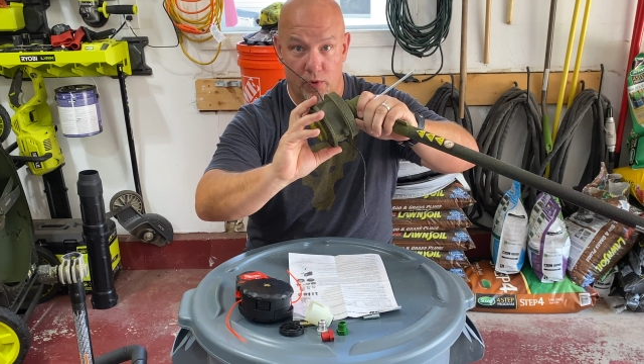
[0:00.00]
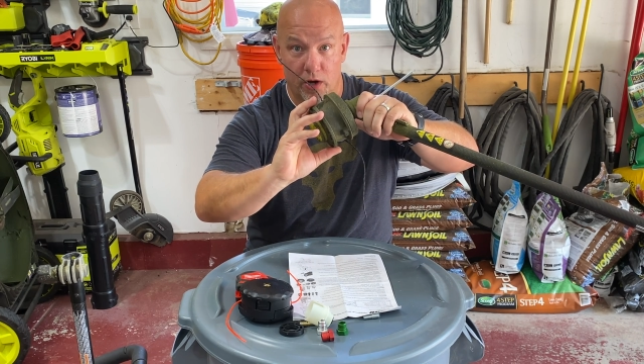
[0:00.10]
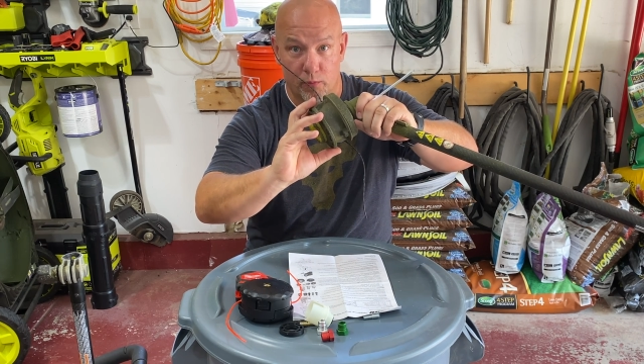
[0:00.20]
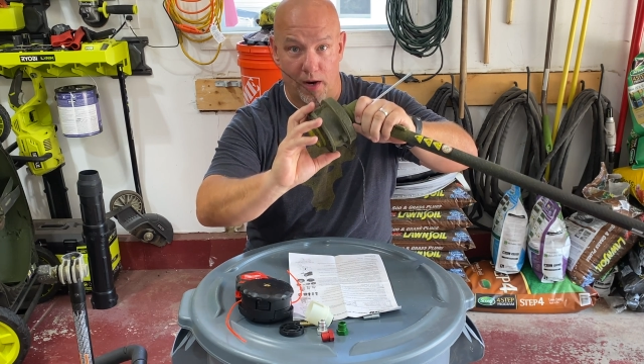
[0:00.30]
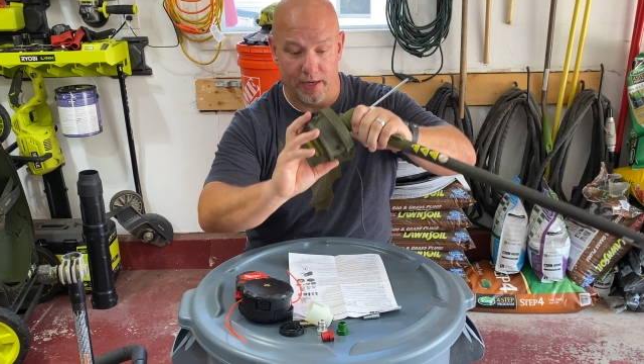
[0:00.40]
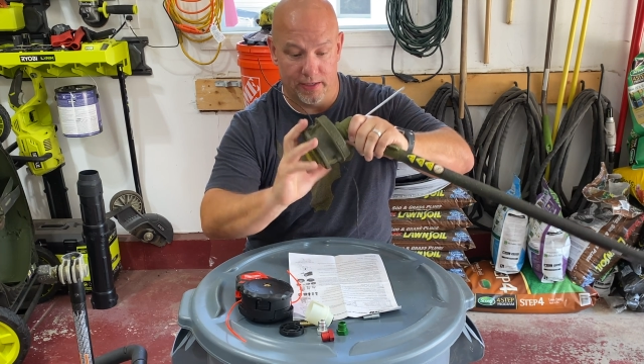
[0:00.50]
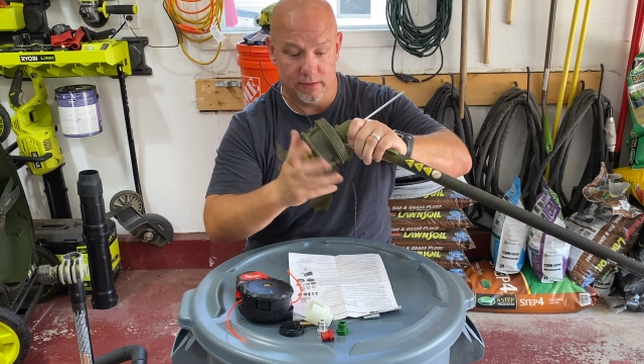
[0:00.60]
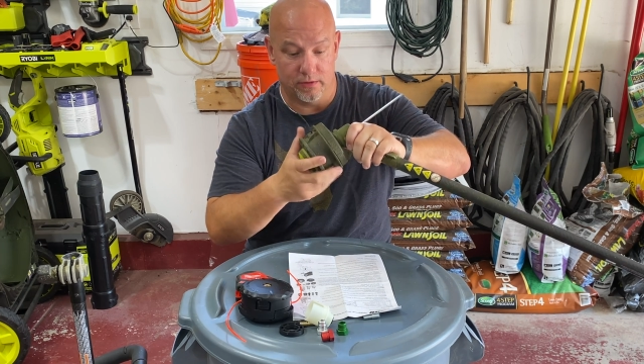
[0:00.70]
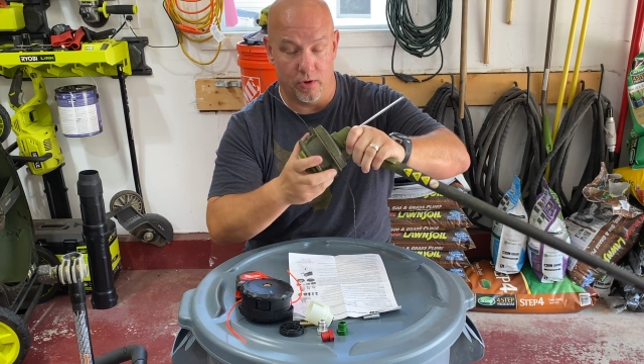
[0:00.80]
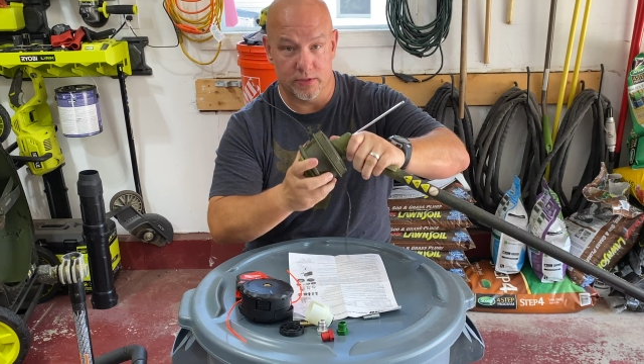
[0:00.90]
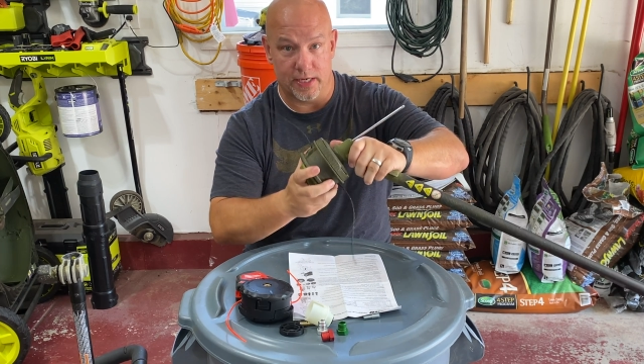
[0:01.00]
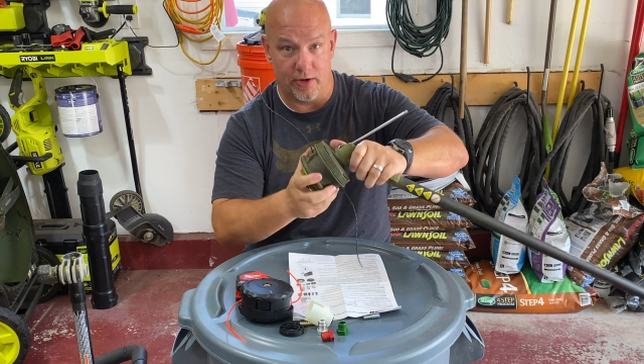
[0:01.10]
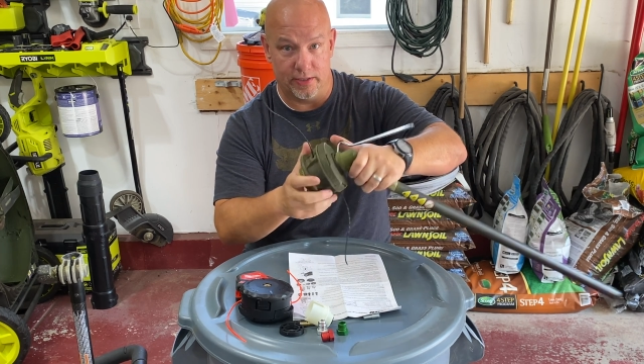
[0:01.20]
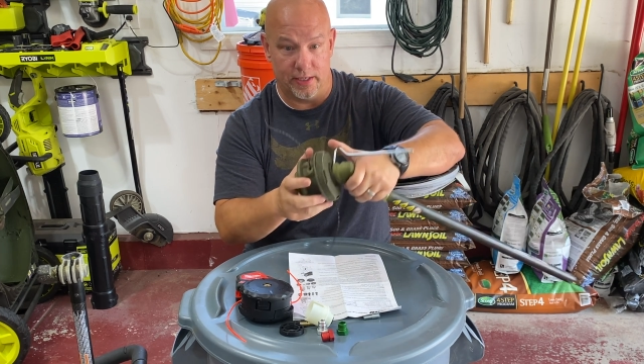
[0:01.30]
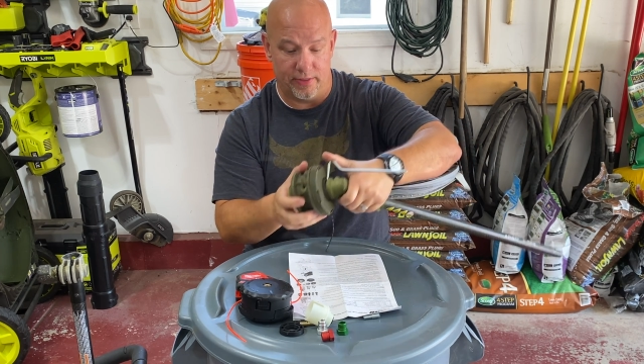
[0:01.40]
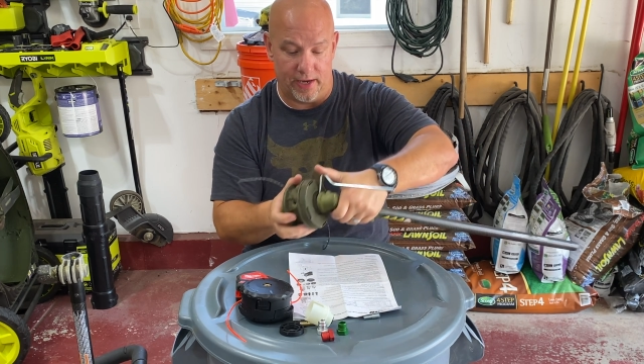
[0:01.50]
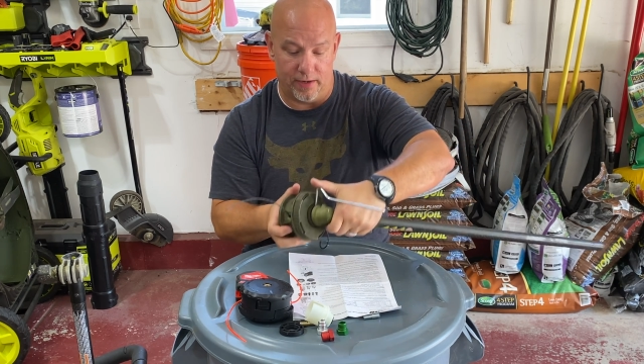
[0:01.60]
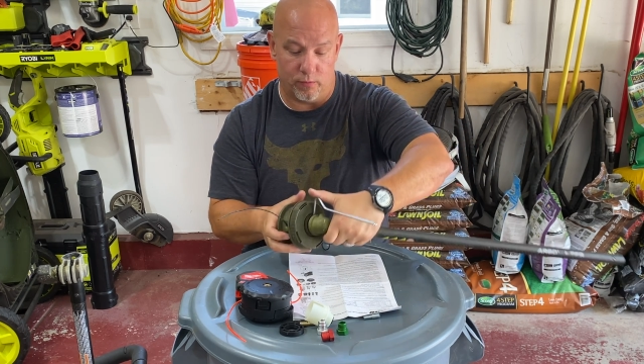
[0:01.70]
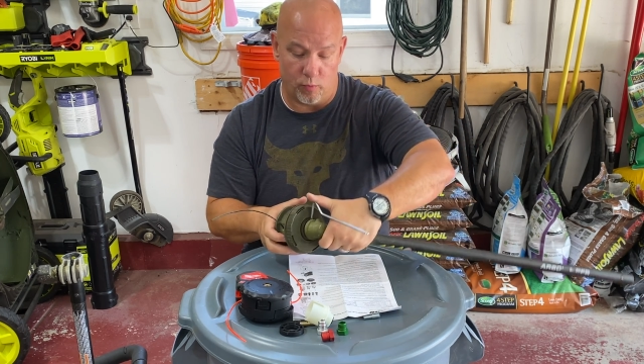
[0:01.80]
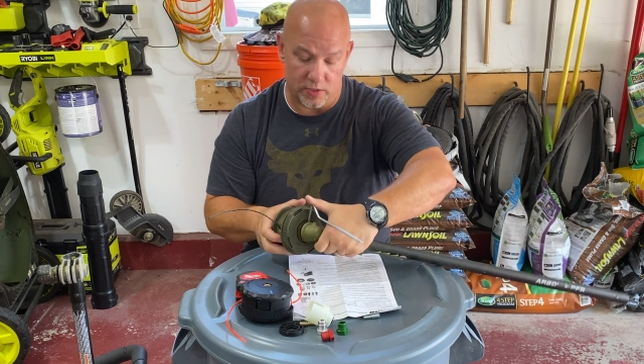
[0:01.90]
unwind it. Notice how I did
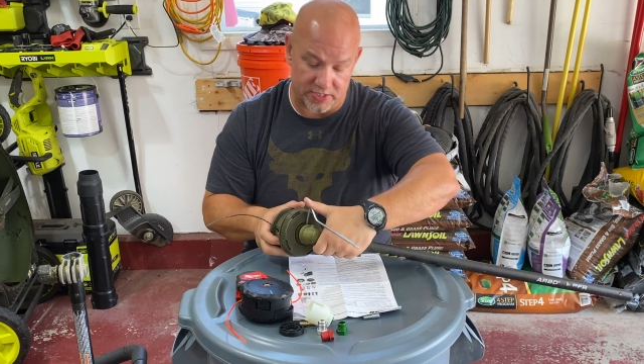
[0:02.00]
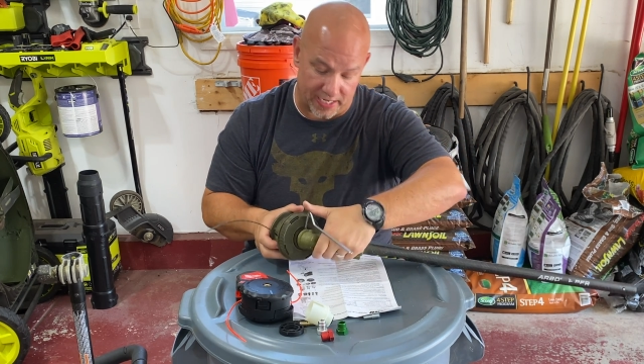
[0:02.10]
that? Once I